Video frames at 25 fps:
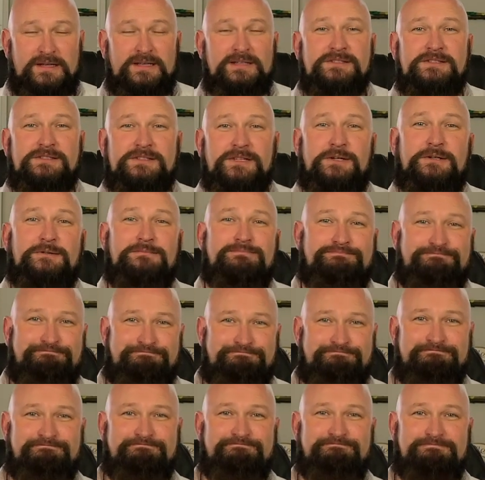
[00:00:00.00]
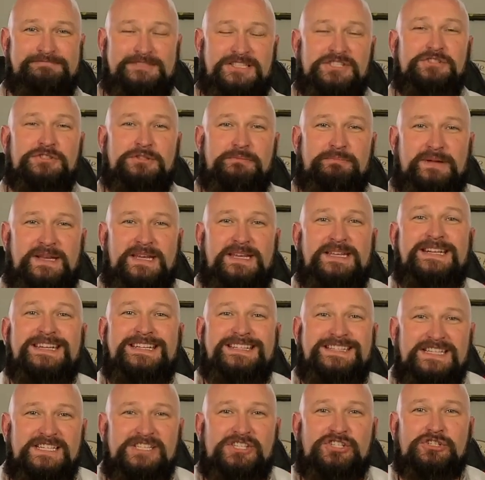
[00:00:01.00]
So this will be an
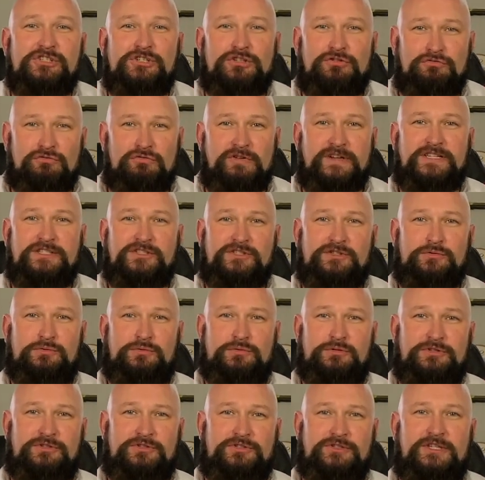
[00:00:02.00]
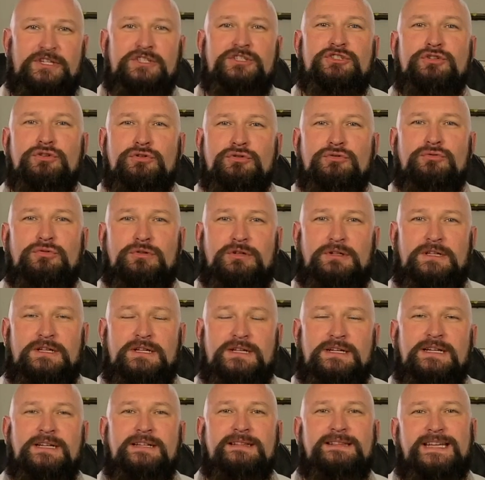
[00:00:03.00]
additional resource, a tool
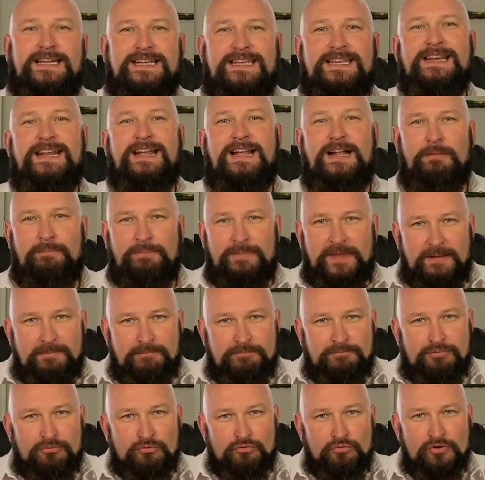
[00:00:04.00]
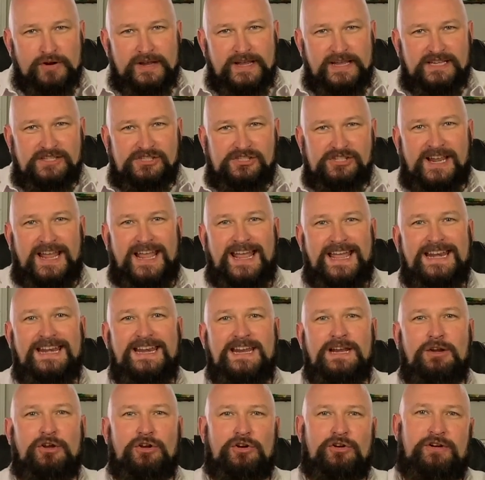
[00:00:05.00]
that can help them bridge
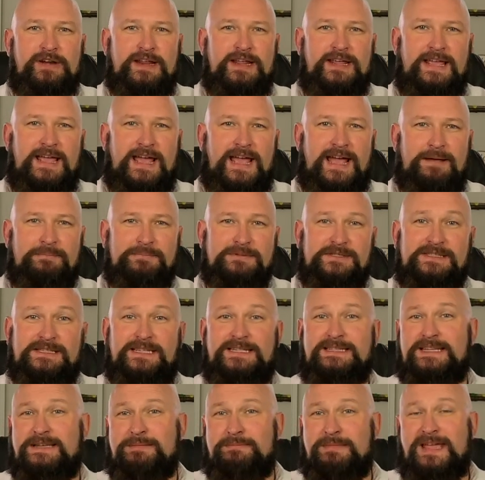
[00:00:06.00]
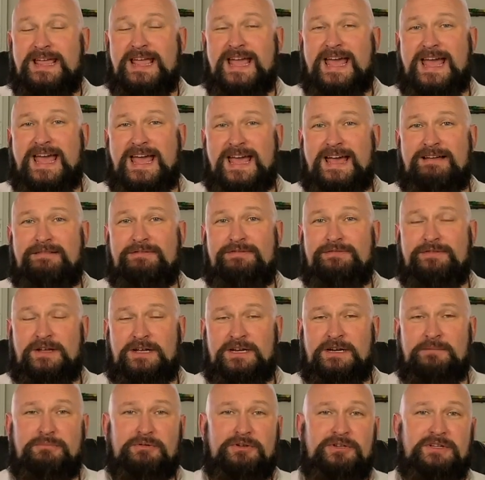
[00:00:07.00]
any learning gaps that they may have
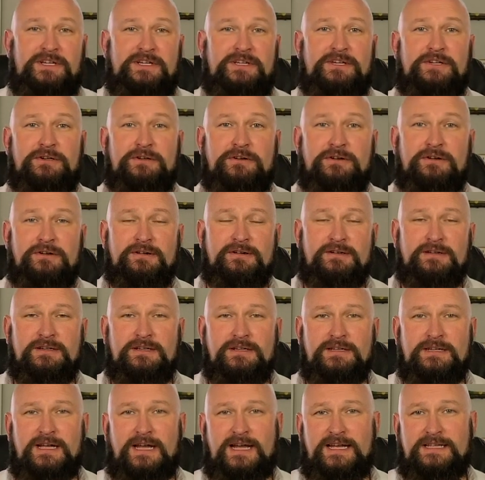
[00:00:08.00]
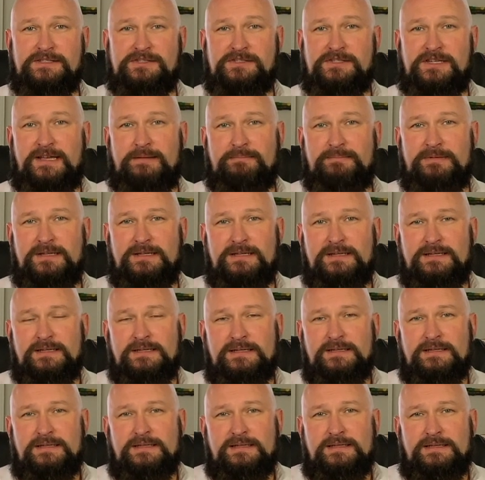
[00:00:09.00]
on a particular concept.
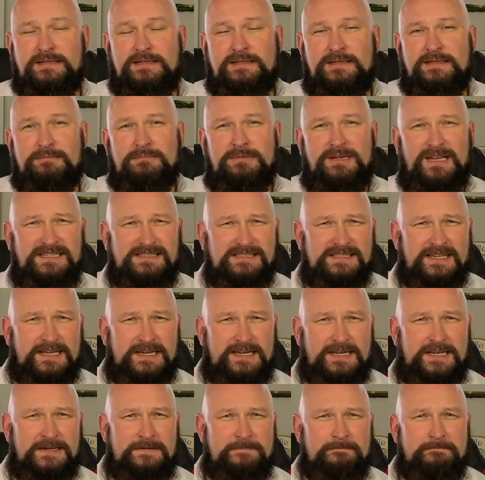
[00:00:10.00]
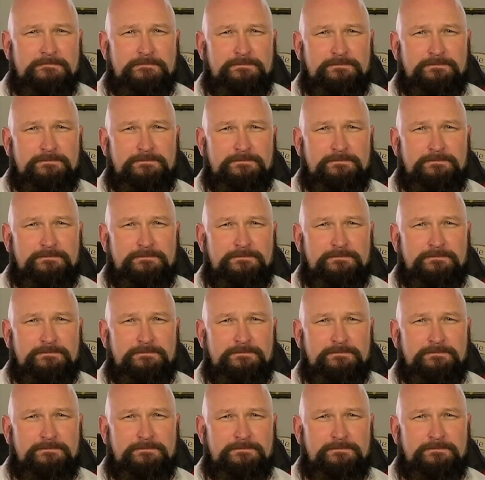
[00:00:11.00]
But that's not it.